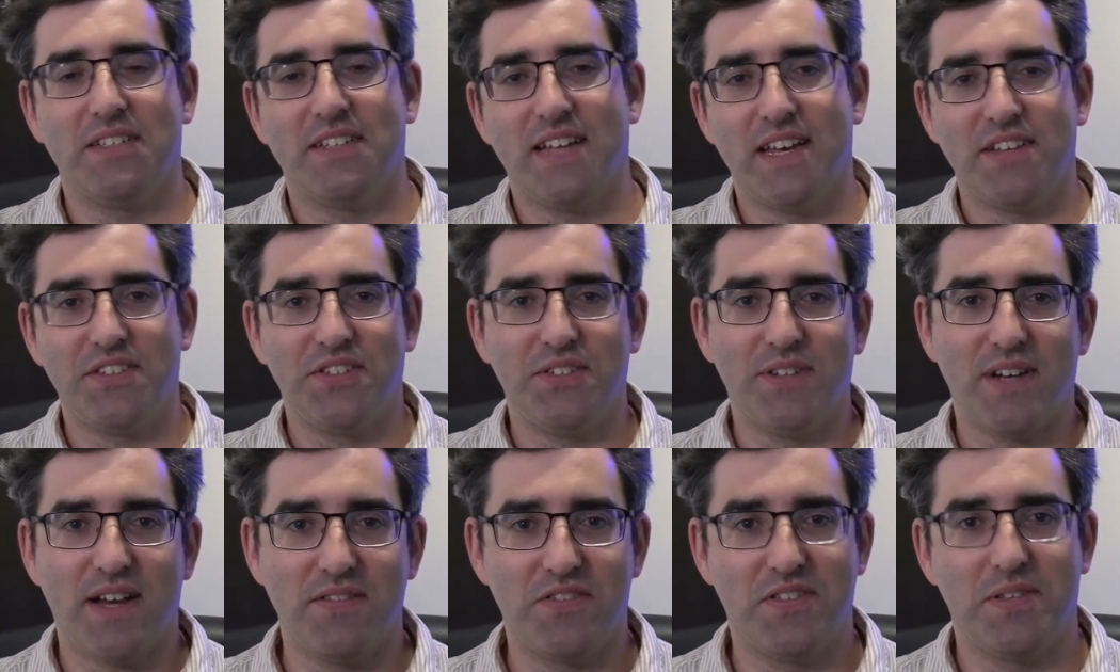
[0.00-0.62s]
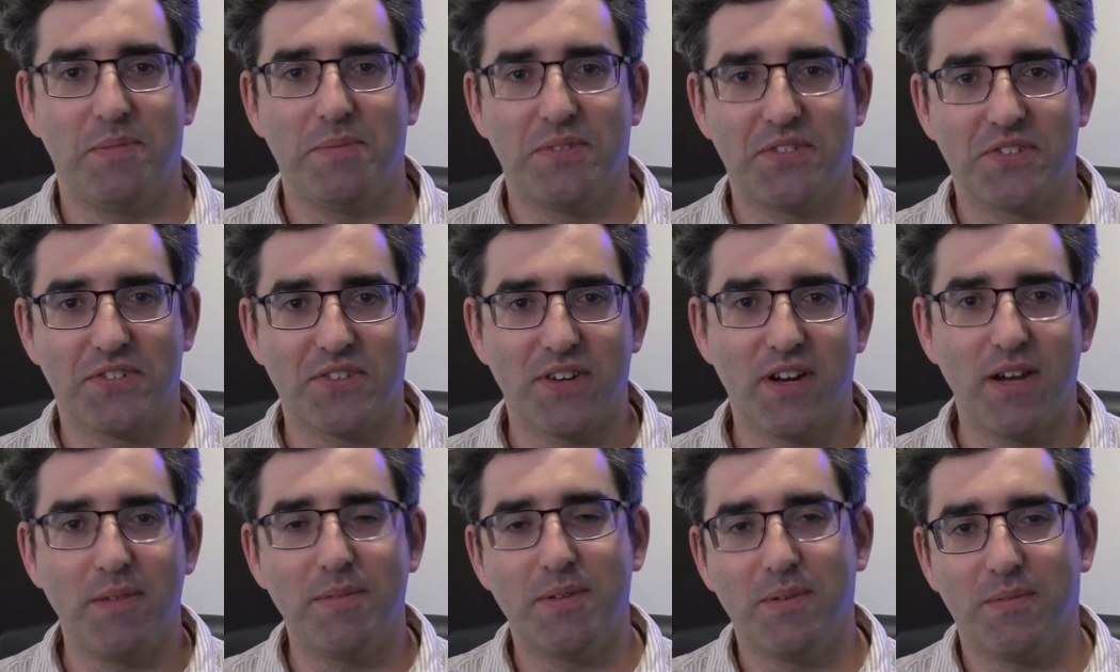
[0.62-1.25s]
Lest you have
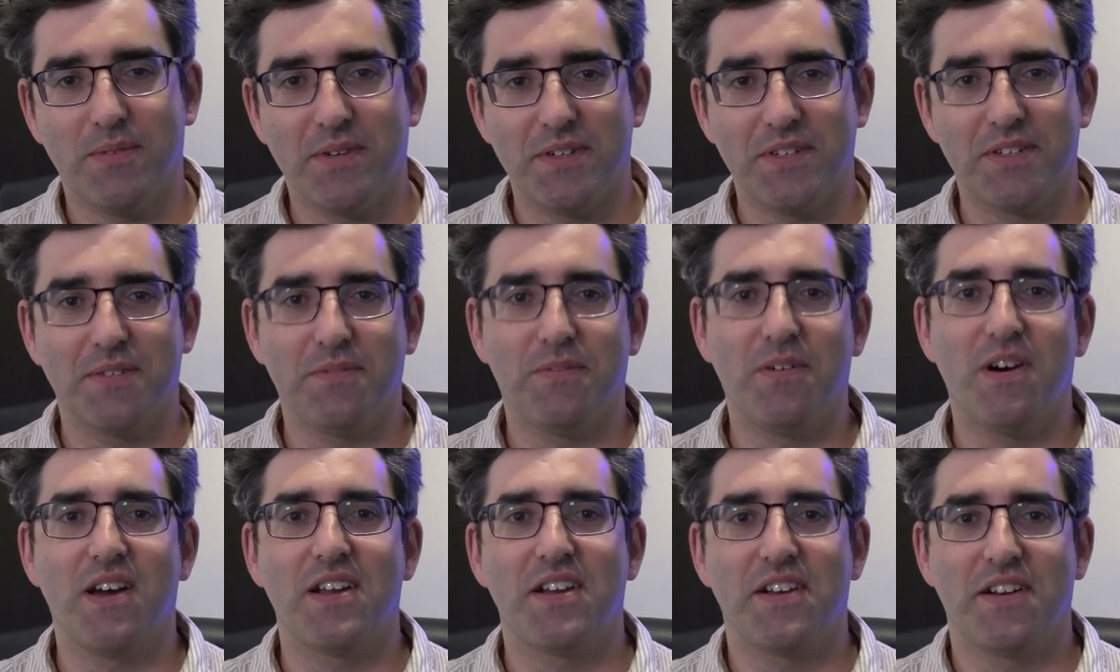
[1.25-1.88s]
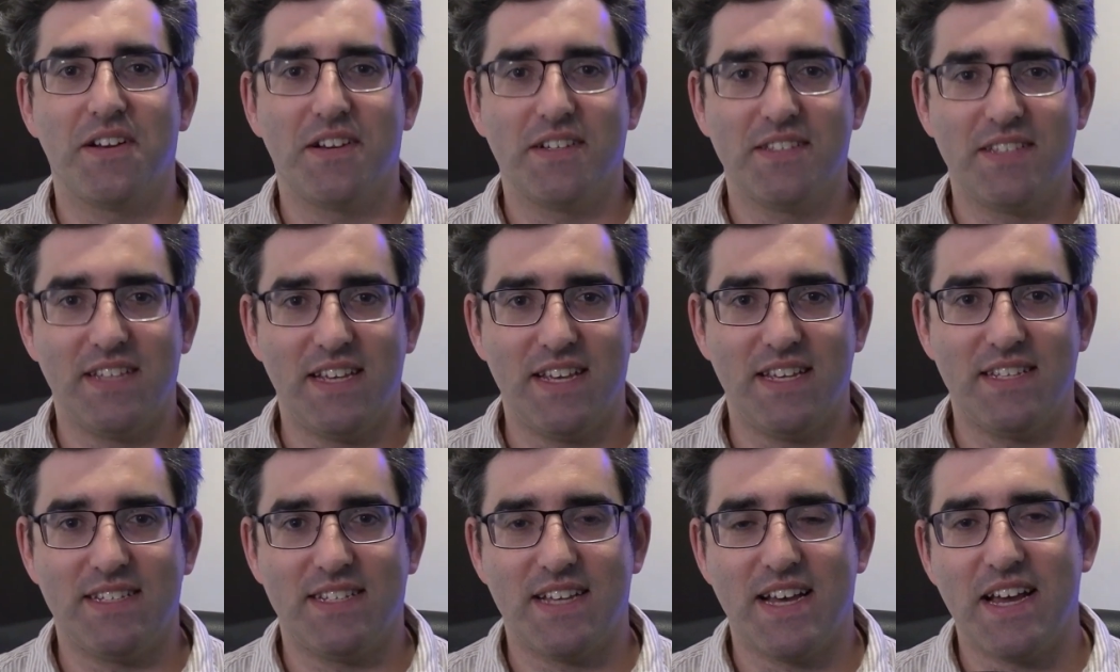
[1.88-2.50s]
subscribed to wonder what on earth
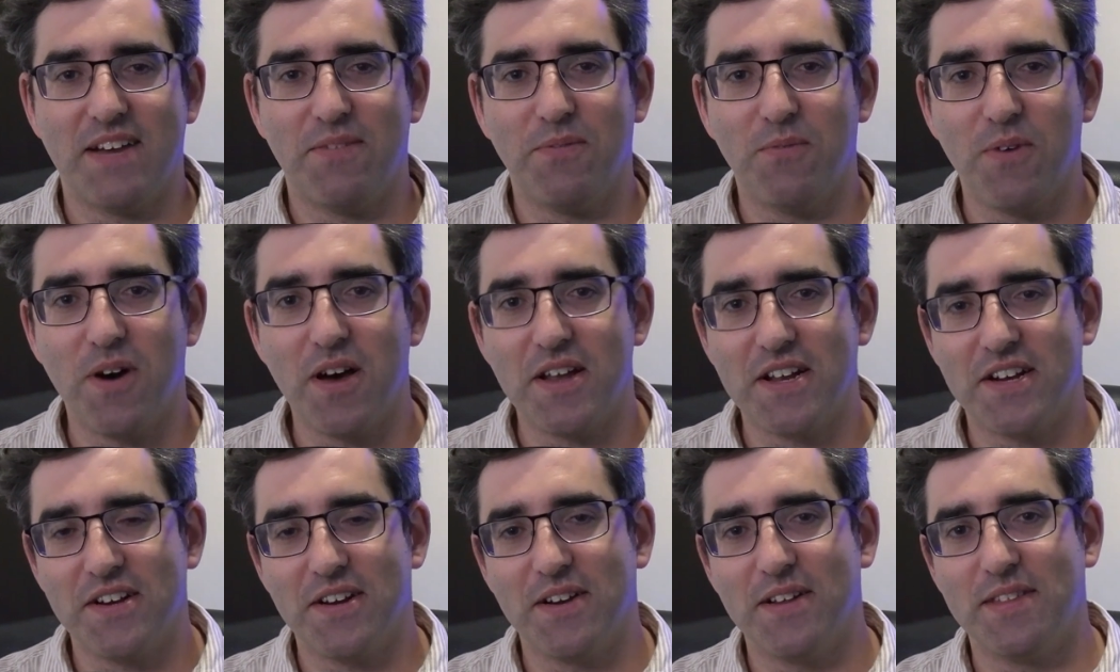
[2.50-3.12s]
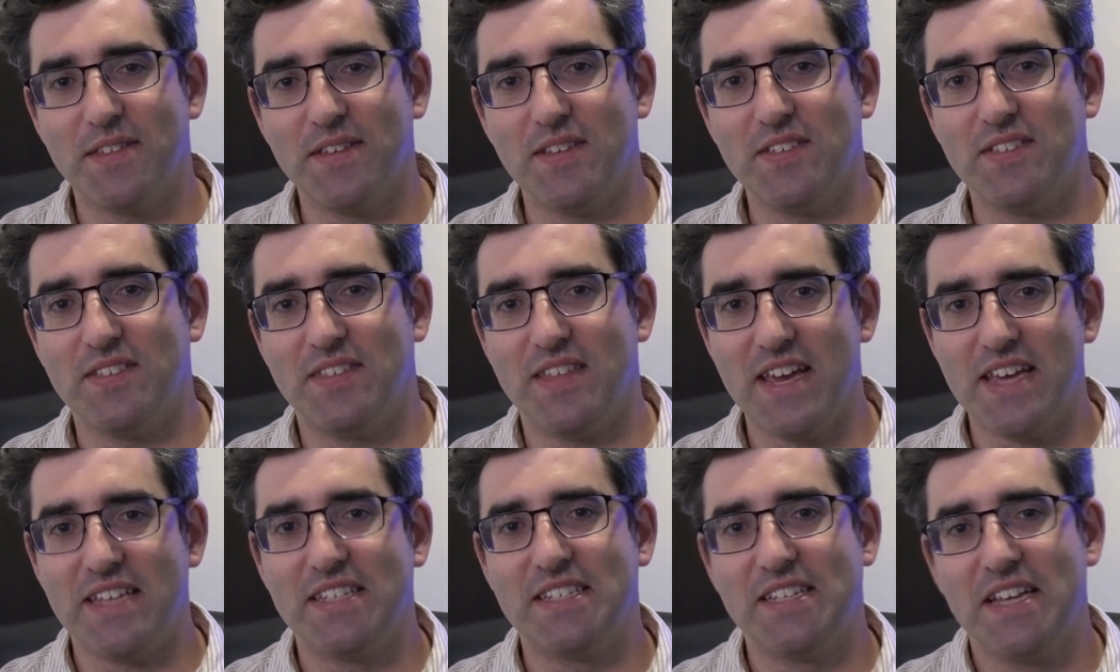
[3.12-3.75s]
is
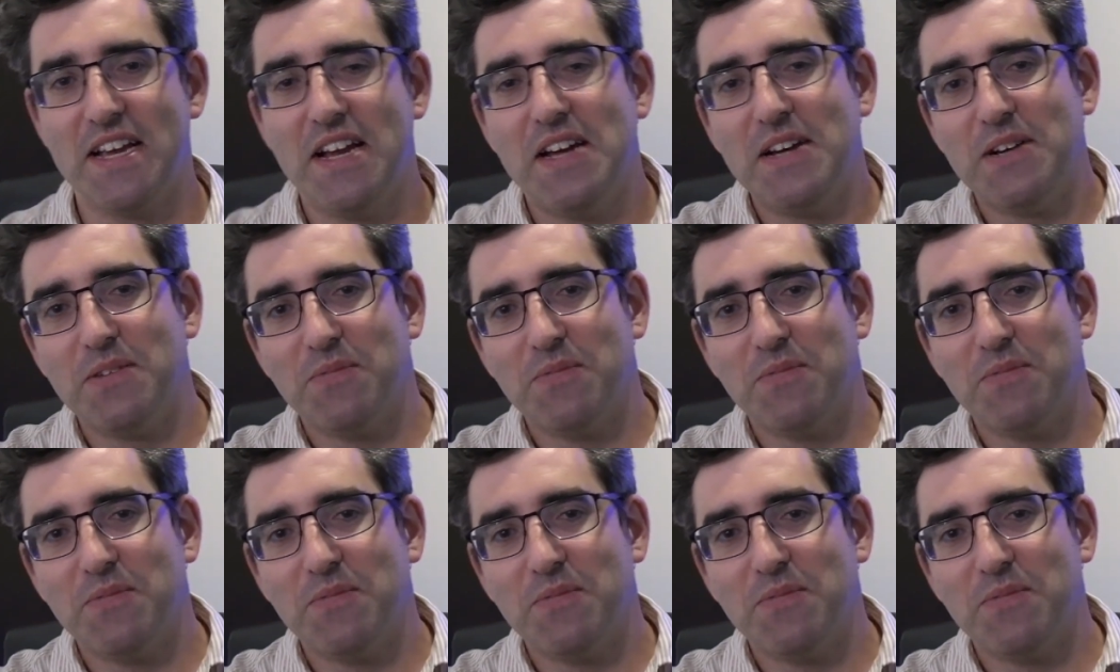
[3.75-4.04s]
this?